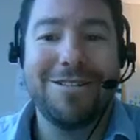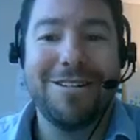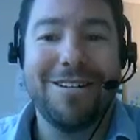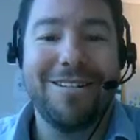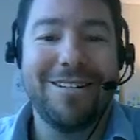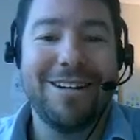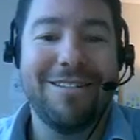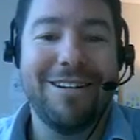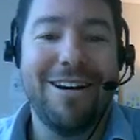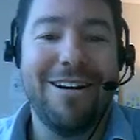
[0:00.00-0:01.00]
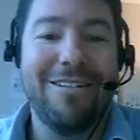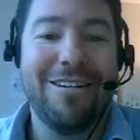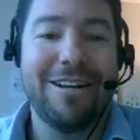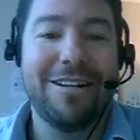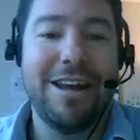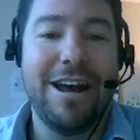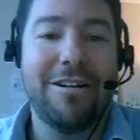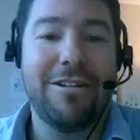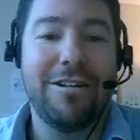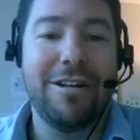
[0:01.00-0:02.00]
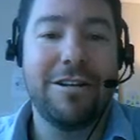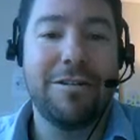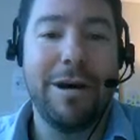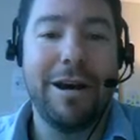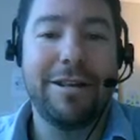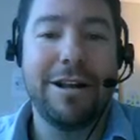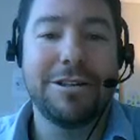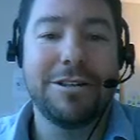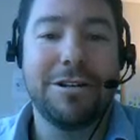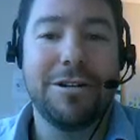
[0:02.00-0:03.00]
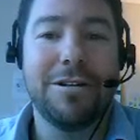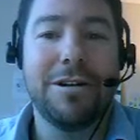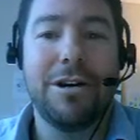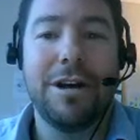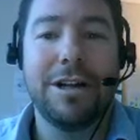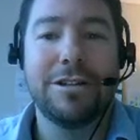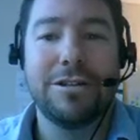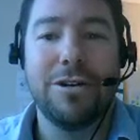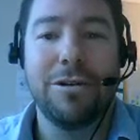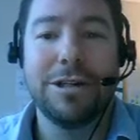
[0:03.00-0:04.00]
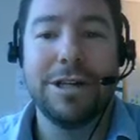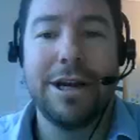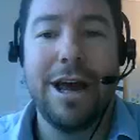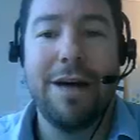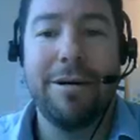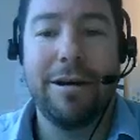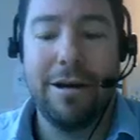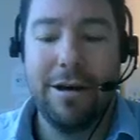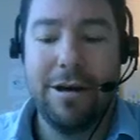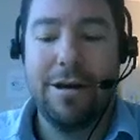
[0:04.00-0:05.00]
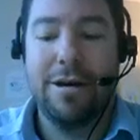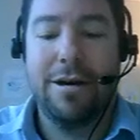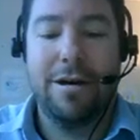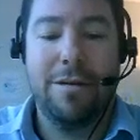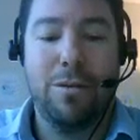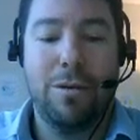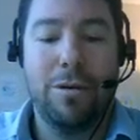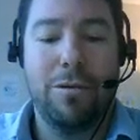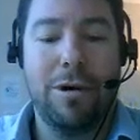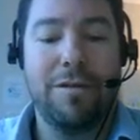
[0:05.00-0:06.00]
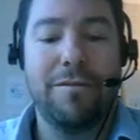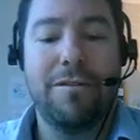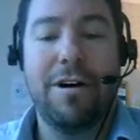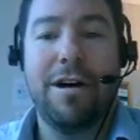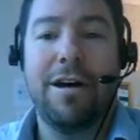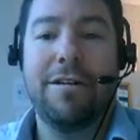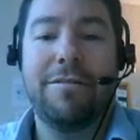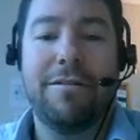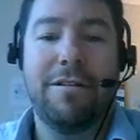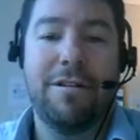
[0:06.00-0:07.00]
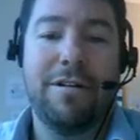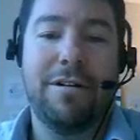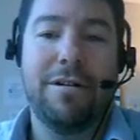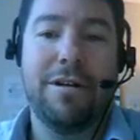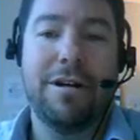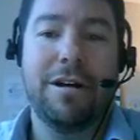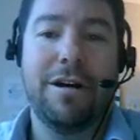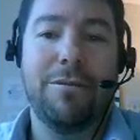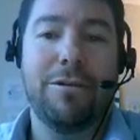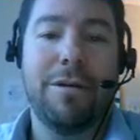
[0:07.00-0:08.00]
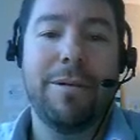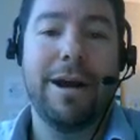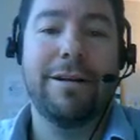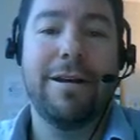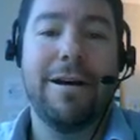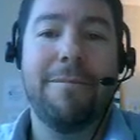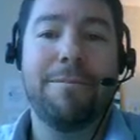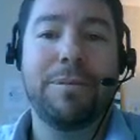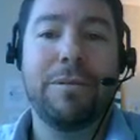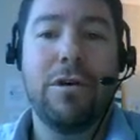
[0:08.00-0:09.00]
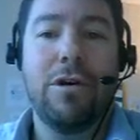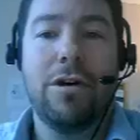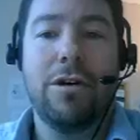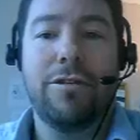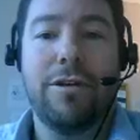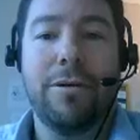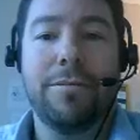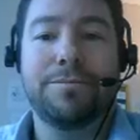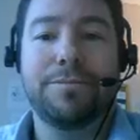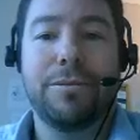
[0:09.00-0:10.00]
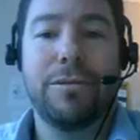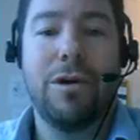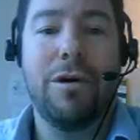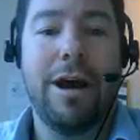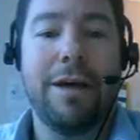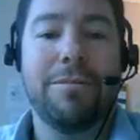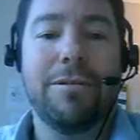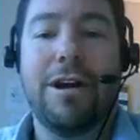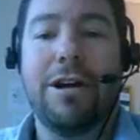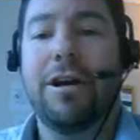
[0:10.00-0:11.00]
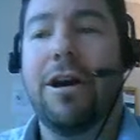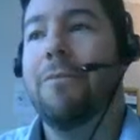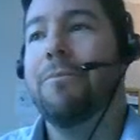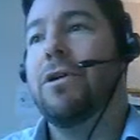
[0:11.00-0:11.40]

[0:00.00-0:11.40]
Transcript: So here we go. Now, do you see that spike that just occurred? It's totally dynamic. 0.15, and it comes right back down. So, all right, there you go.